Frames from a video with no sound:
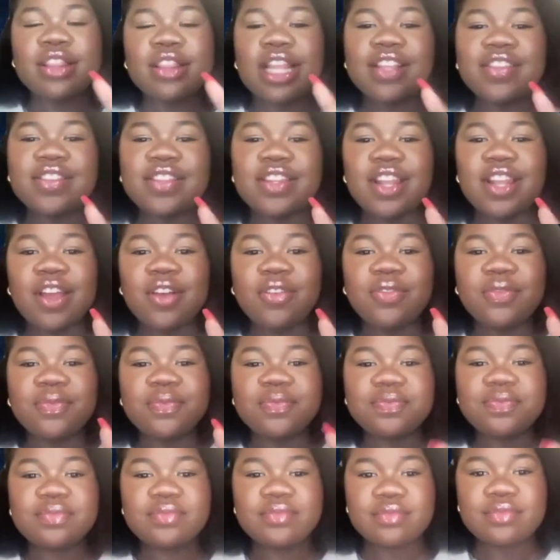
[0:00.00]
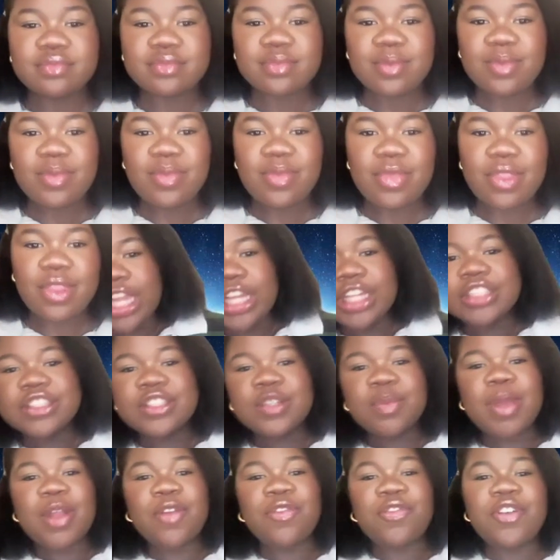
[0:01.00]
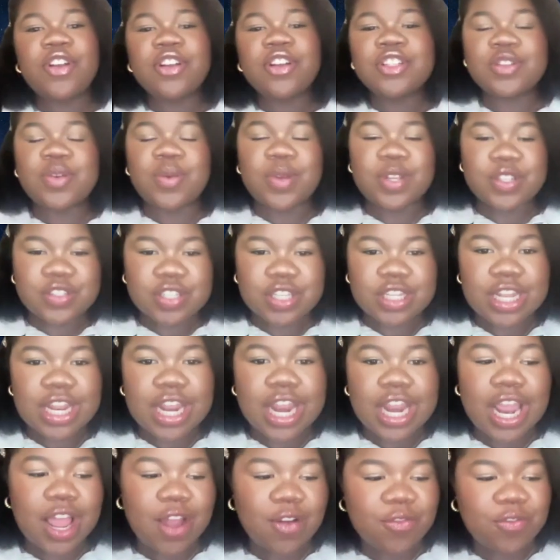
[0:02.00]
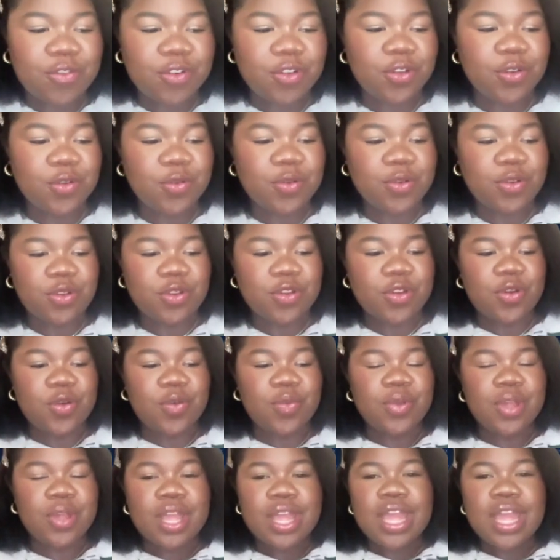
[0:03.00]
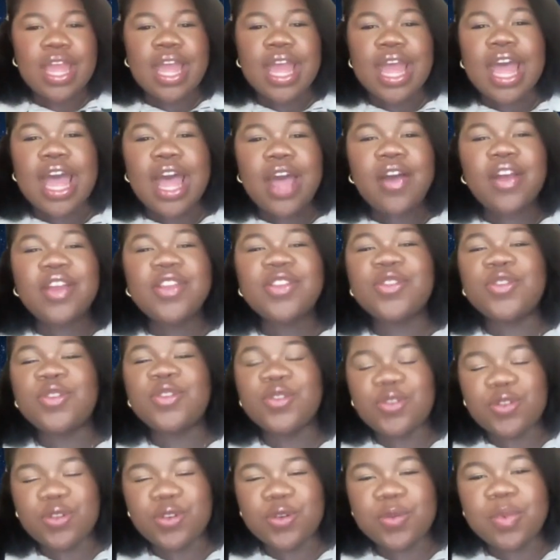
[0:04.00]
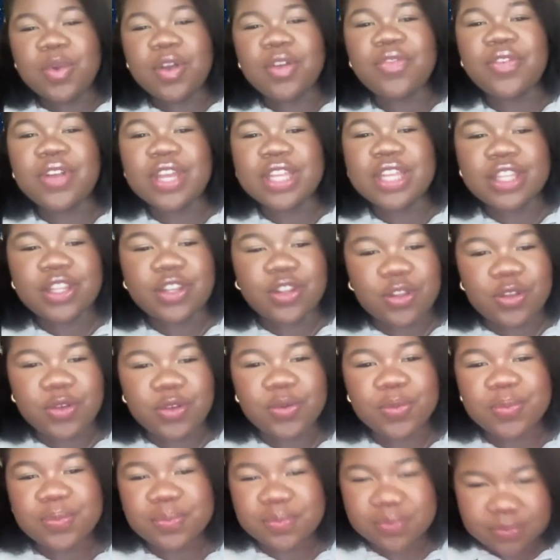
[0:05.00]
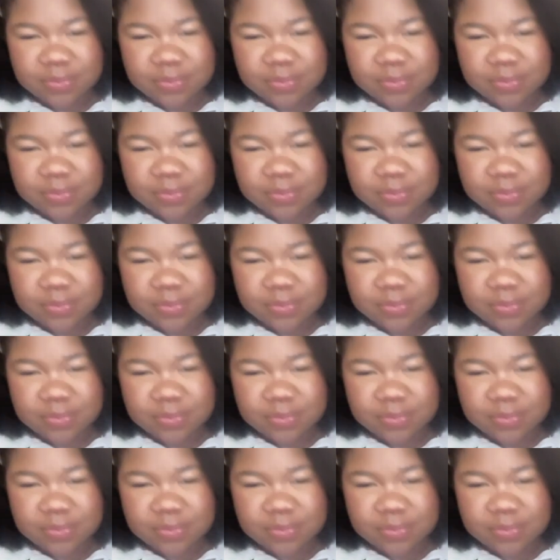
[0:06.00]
That's enough. So my first question that I have for you, how has YouTube affected you?